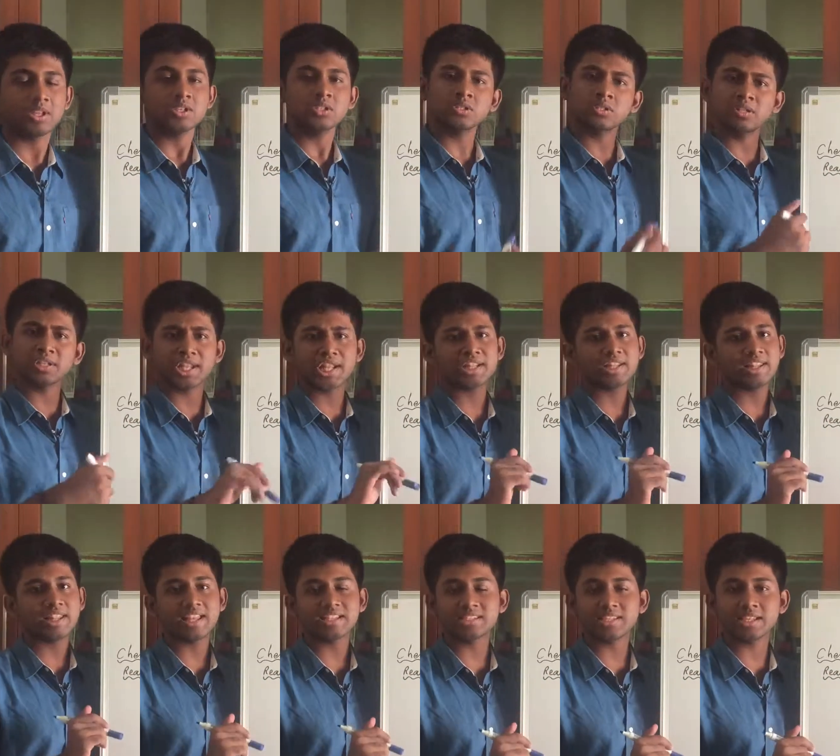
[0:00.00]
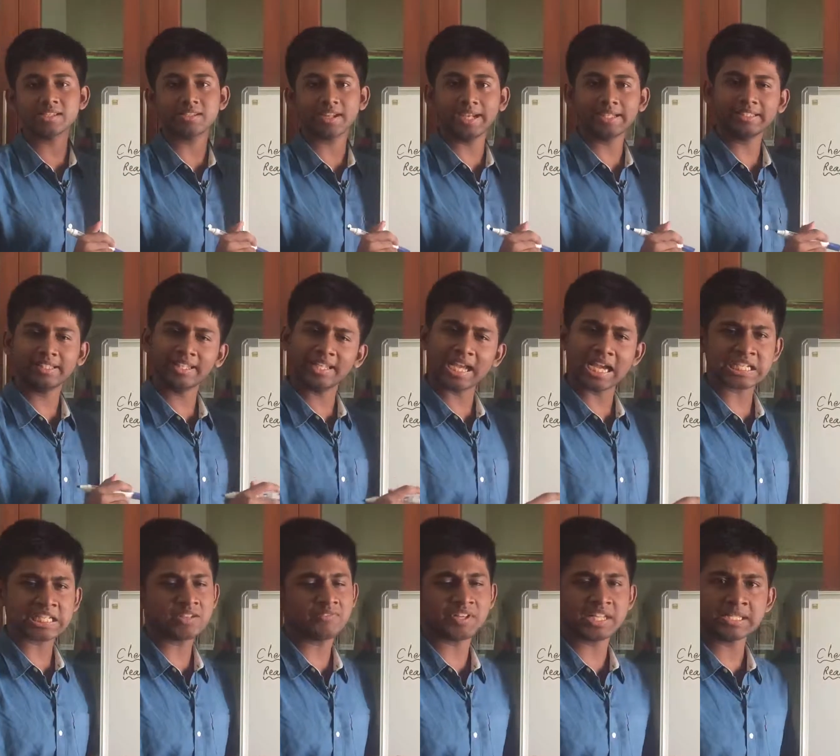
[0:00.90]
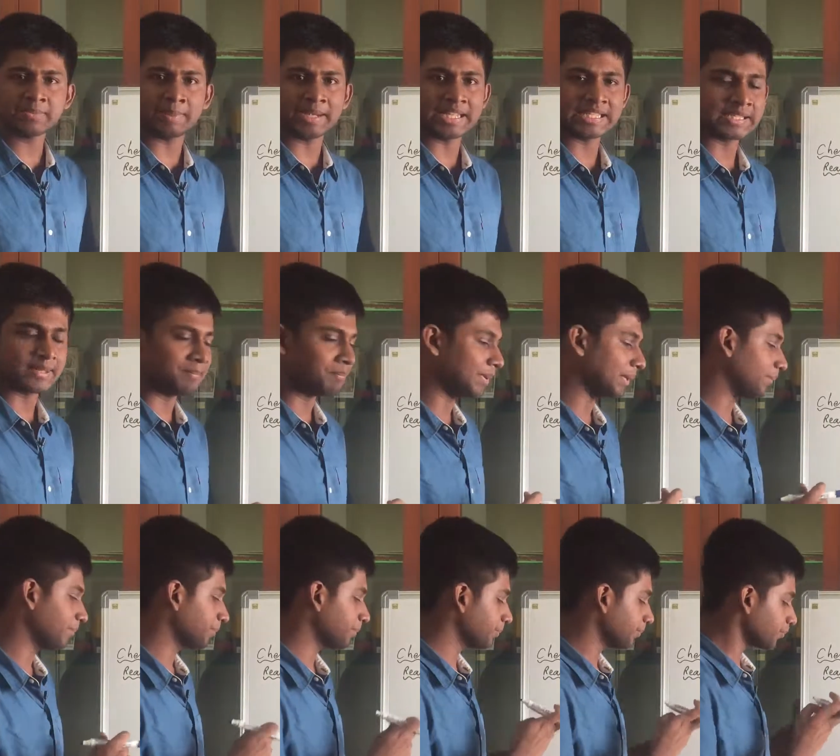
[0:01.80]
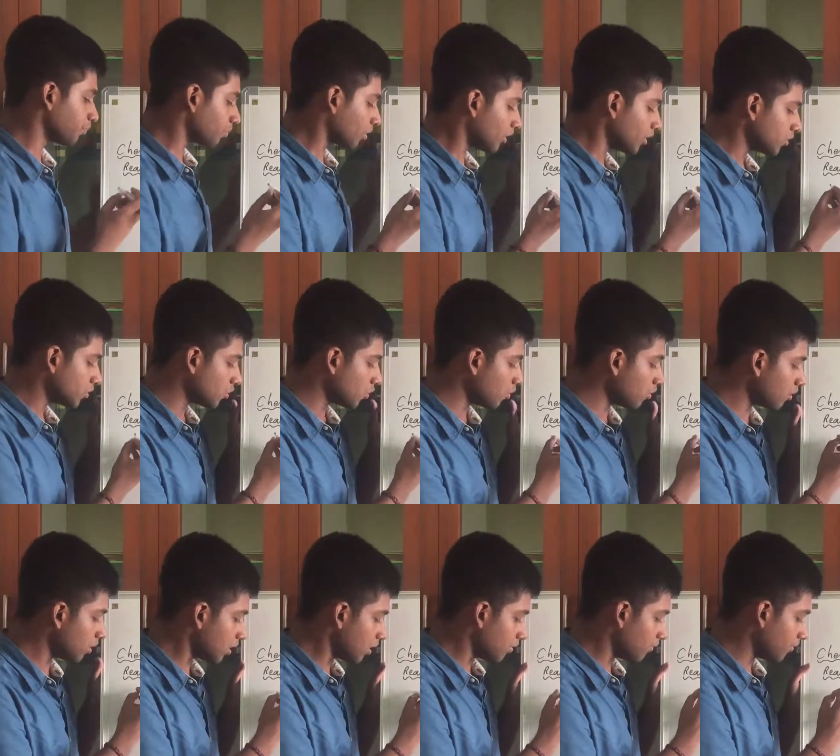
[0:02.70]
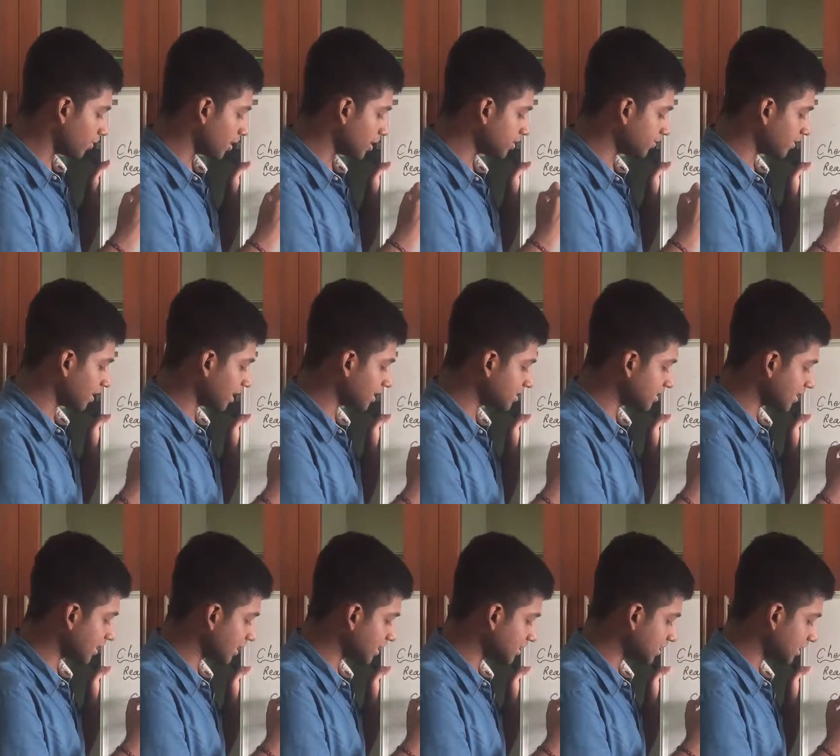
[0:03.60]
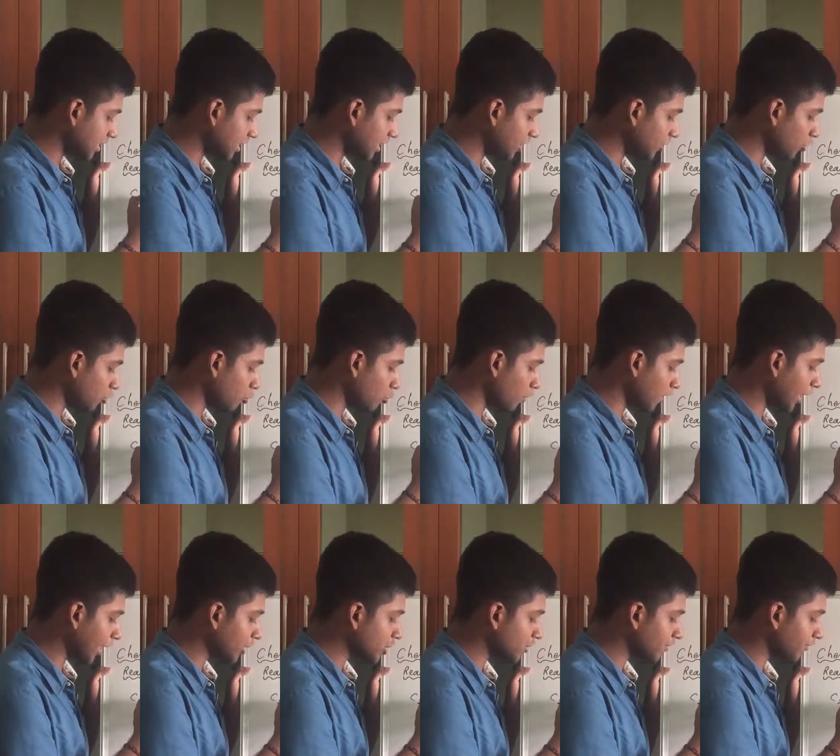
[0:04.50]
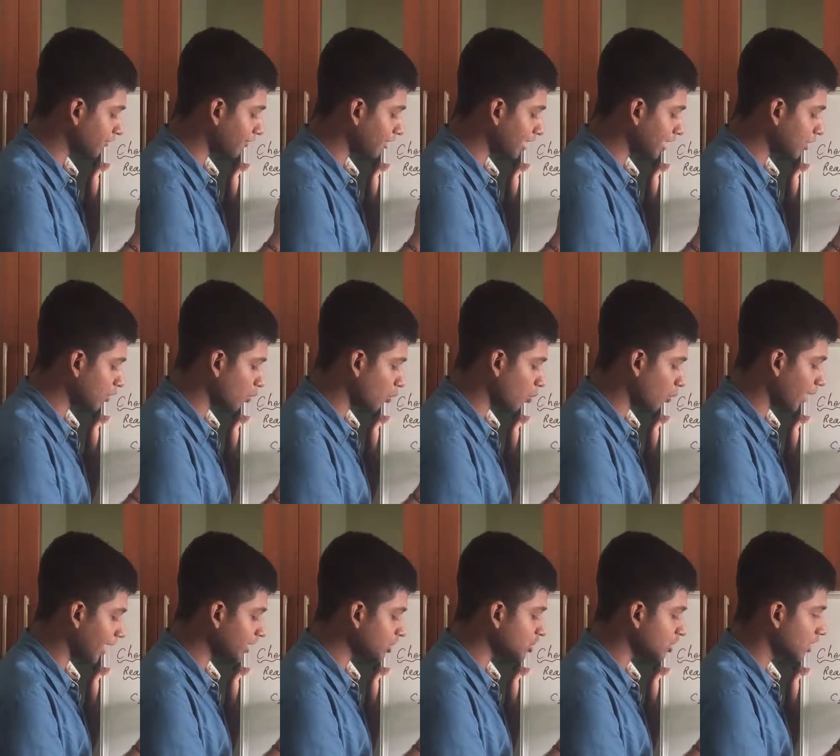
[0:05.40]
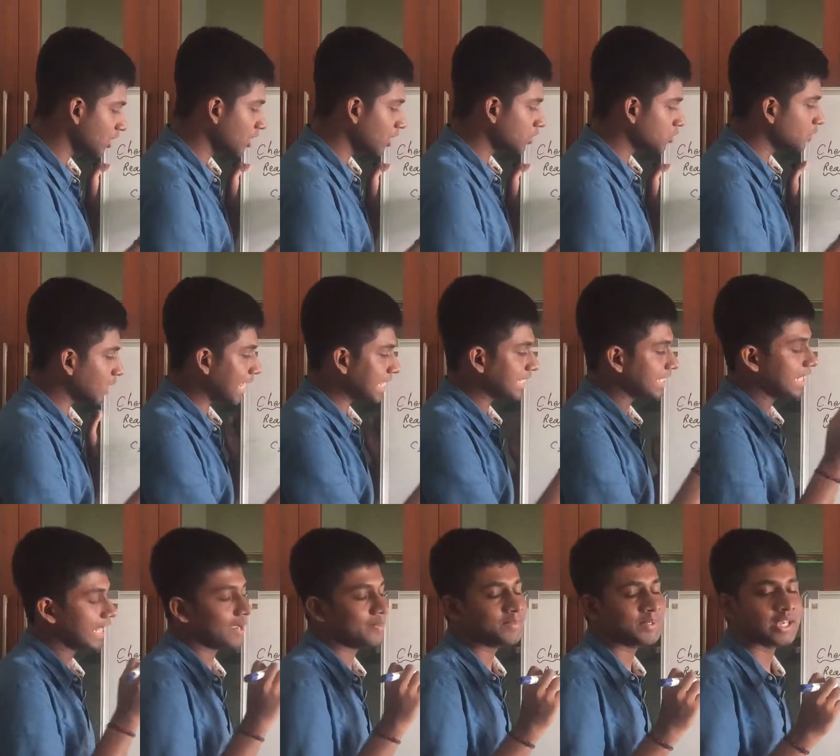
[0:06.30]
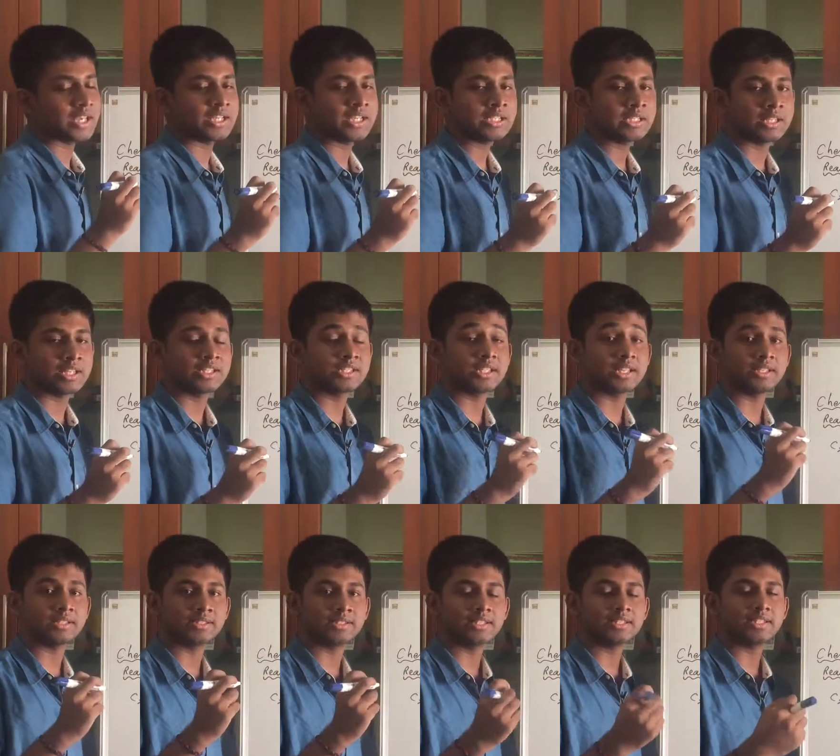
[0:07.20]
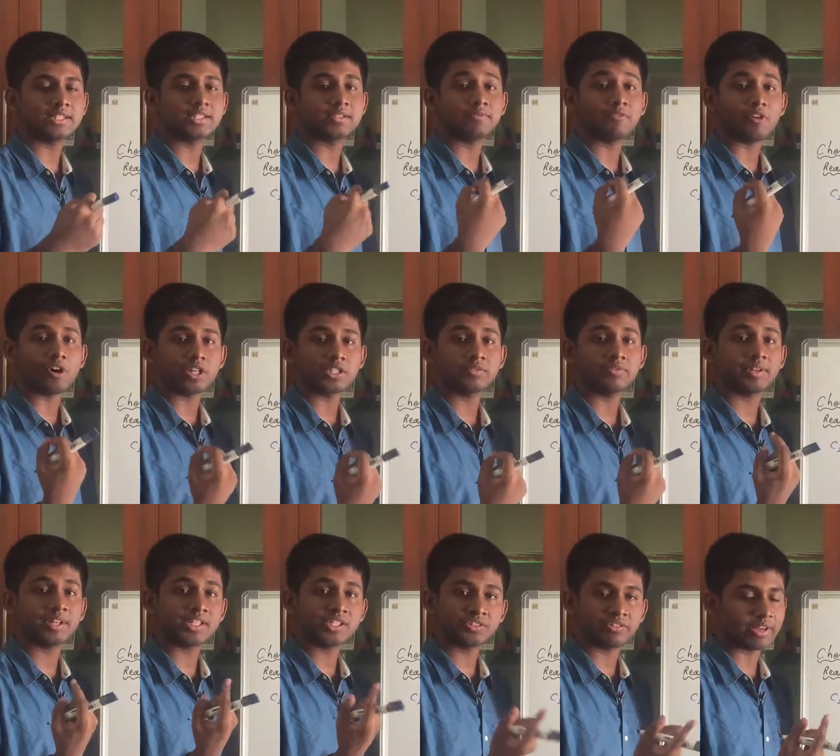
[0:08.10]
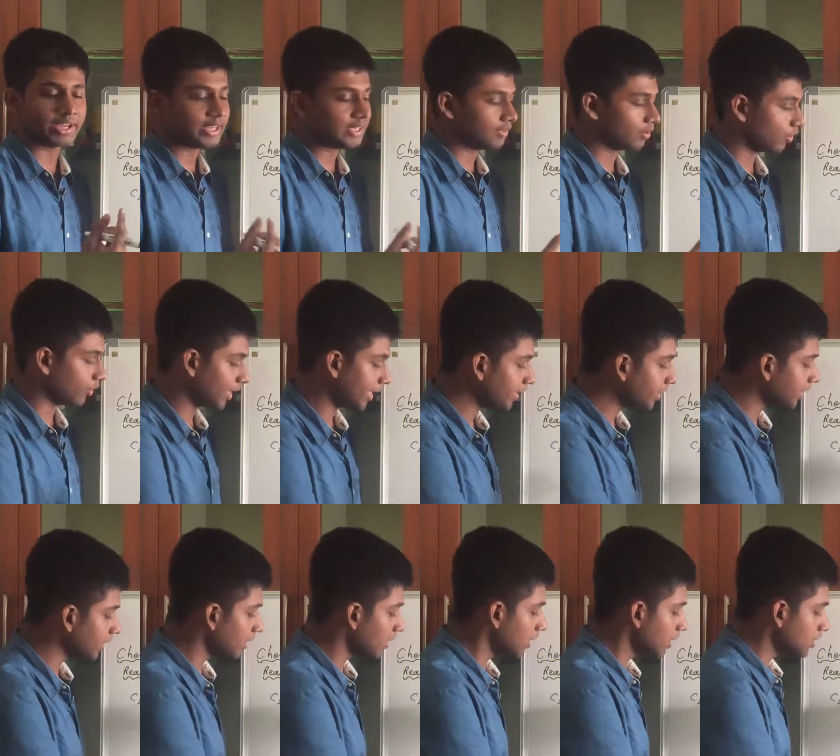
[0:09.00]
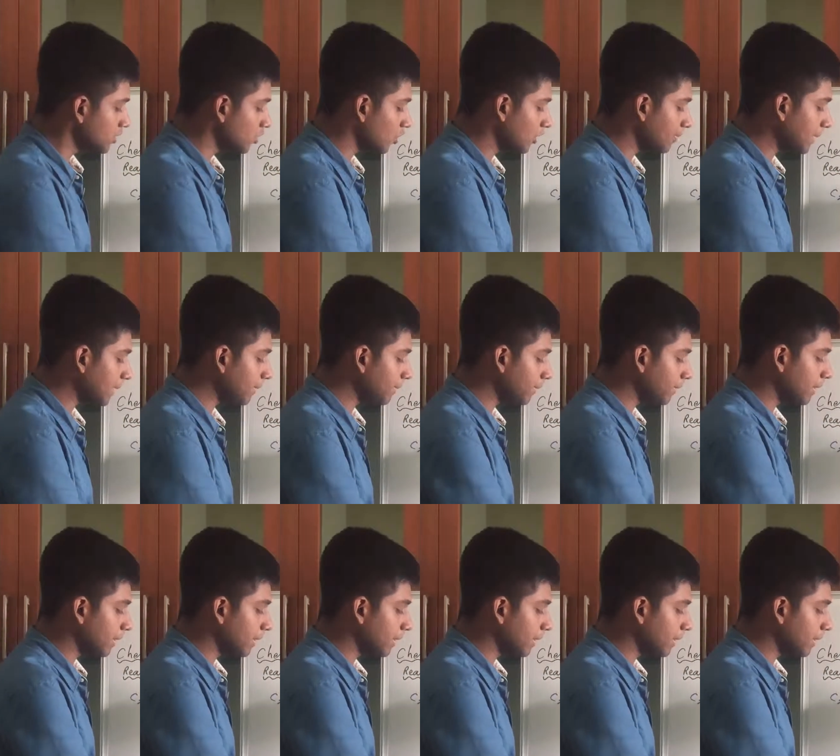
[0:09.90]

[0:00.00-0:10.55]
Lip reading: So now let's just write the reaction, which is pretty simple. So first let's take C2H5OH. So as the name suggests, since it's phosphorus trichloride, so it will be